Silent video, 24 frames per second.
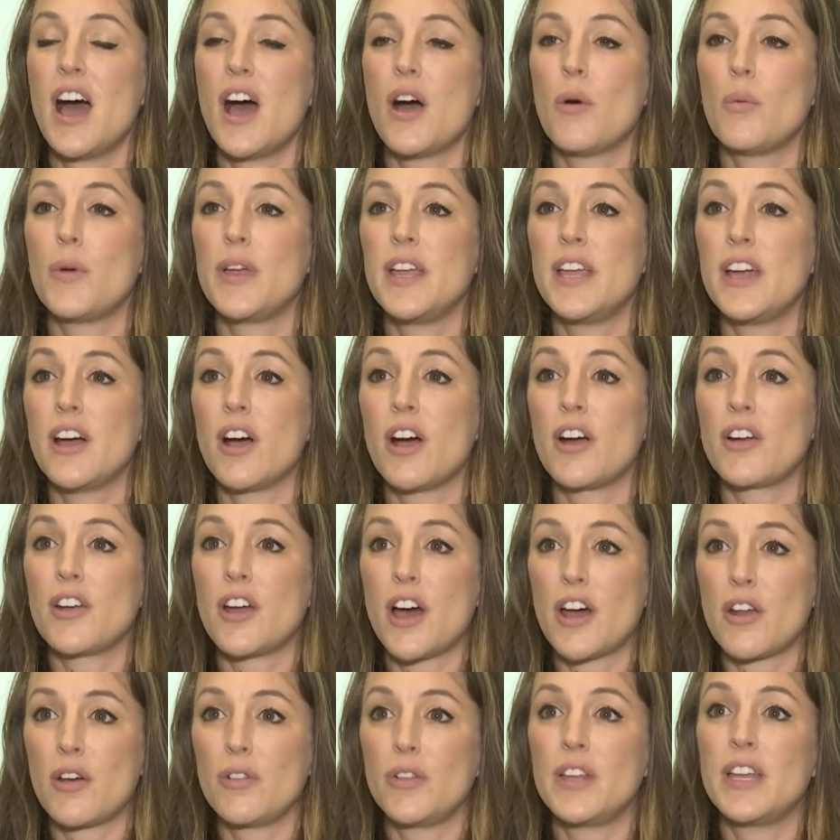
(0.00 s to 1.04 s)
We are
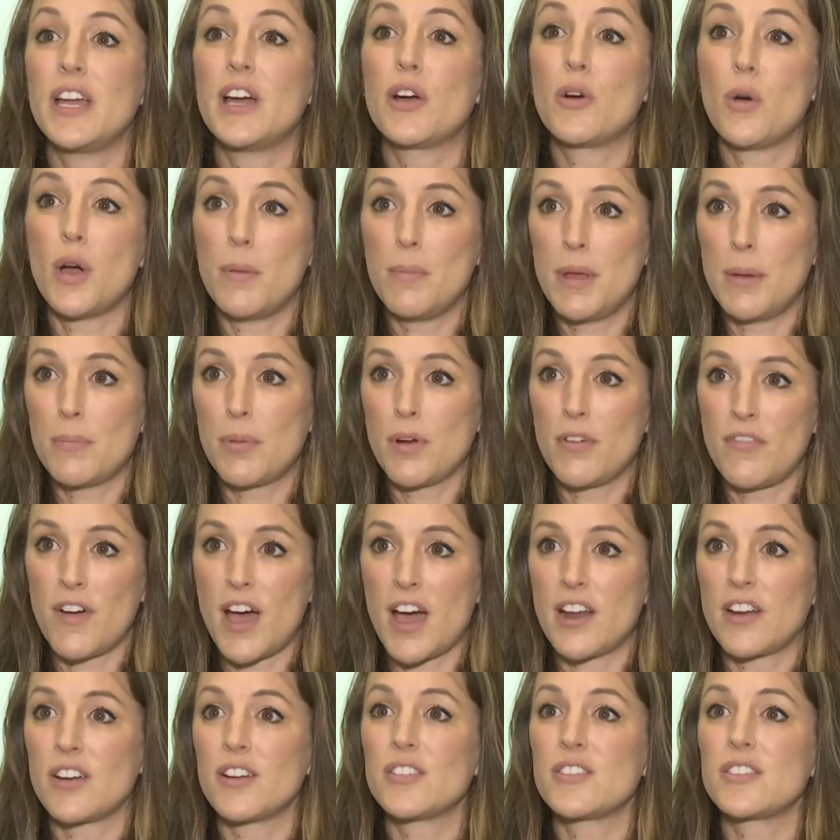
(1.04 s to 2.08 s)
not only equipment
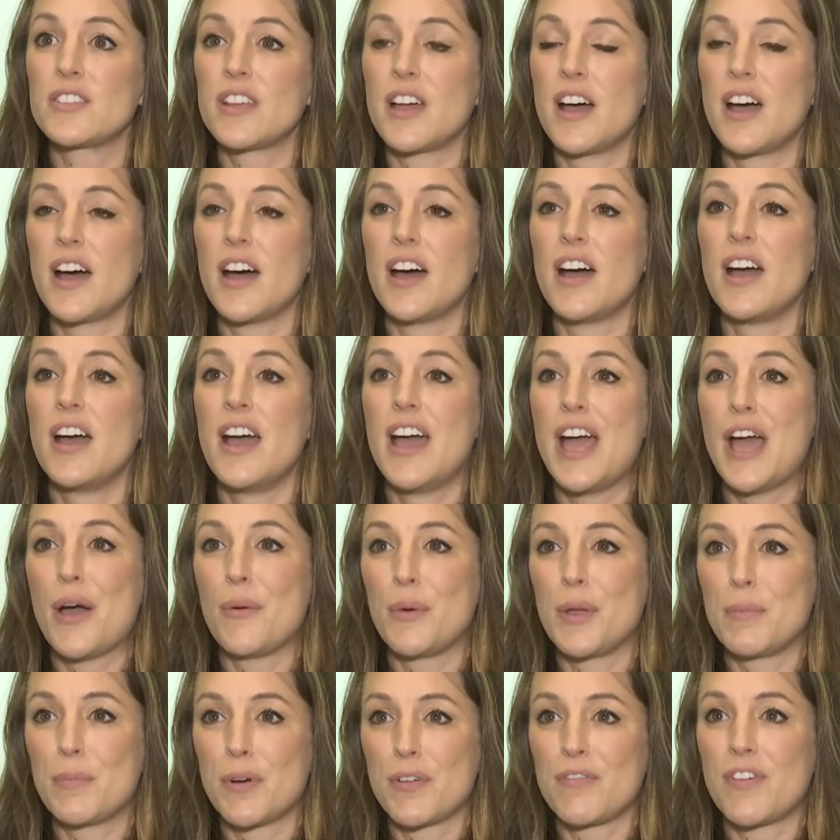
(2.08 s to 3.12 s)
providers, and
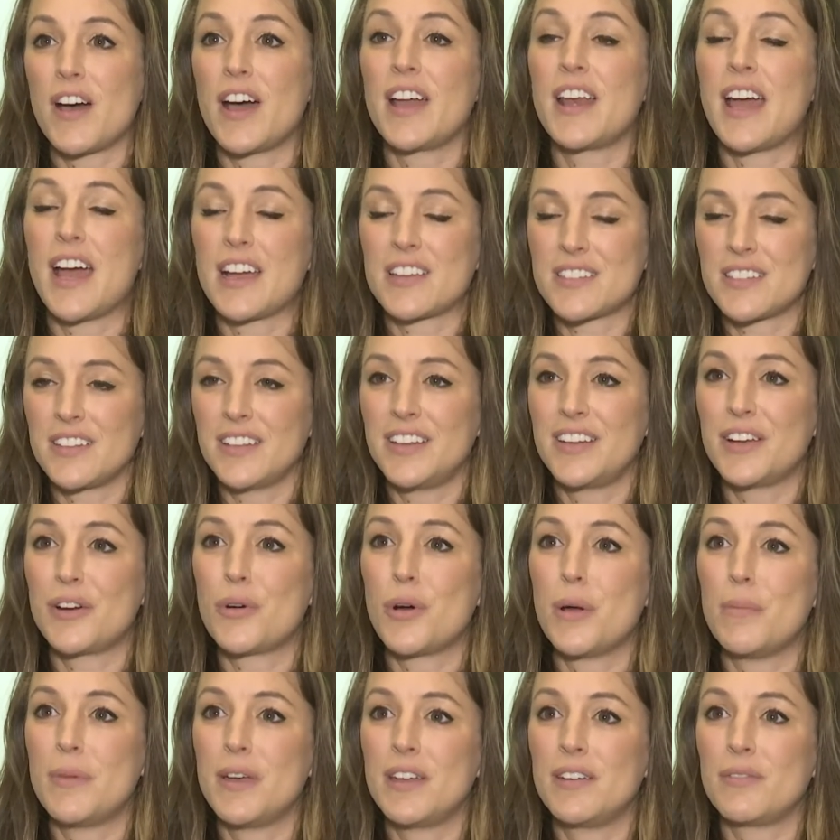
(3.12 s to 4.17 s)
we provide excellent
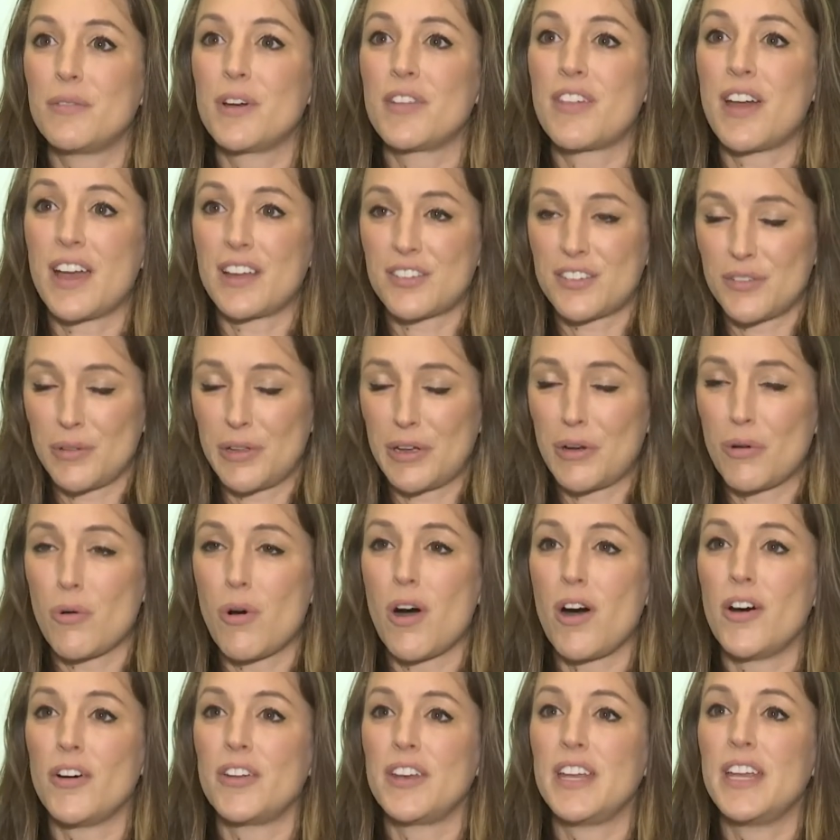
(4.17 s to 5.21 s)
equipment with excellent
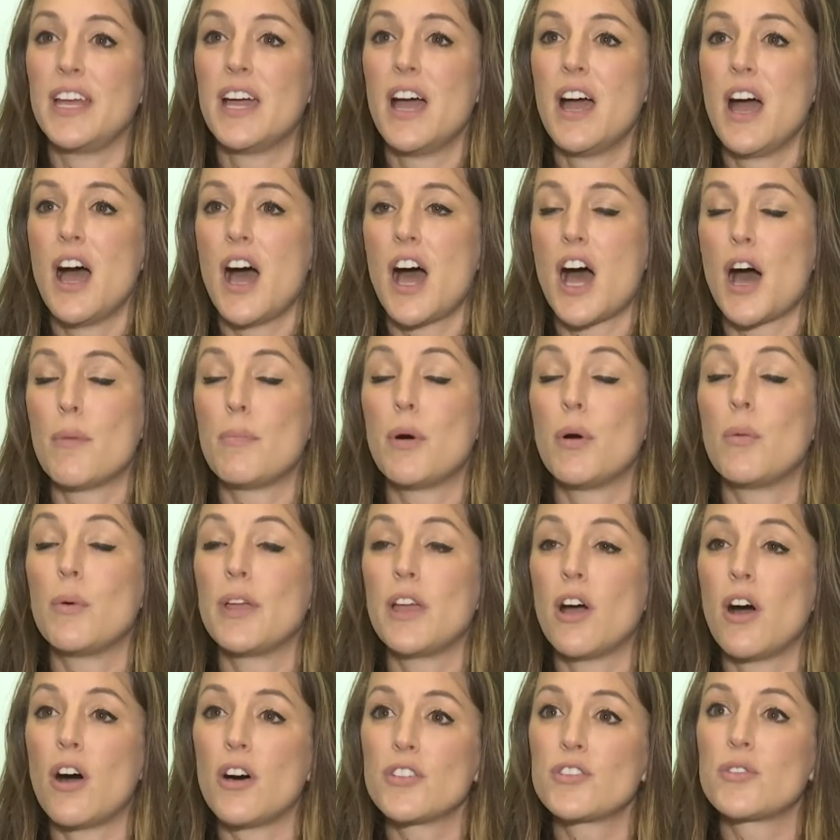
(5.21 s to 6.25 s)
quality, but
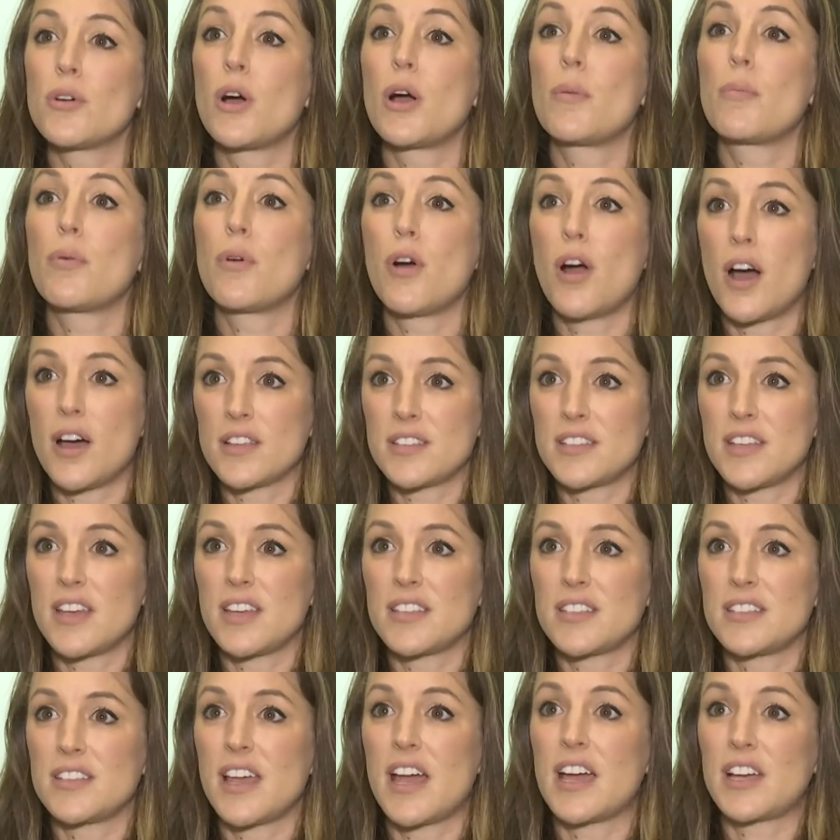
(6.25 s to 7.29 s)
we also are
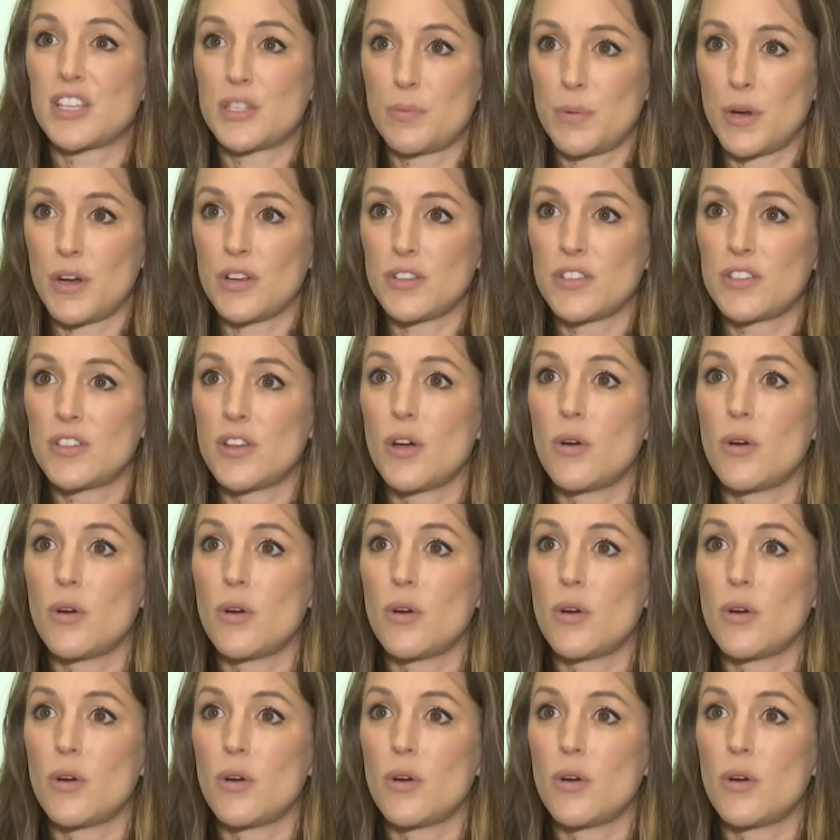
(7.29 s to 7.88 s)
process experts.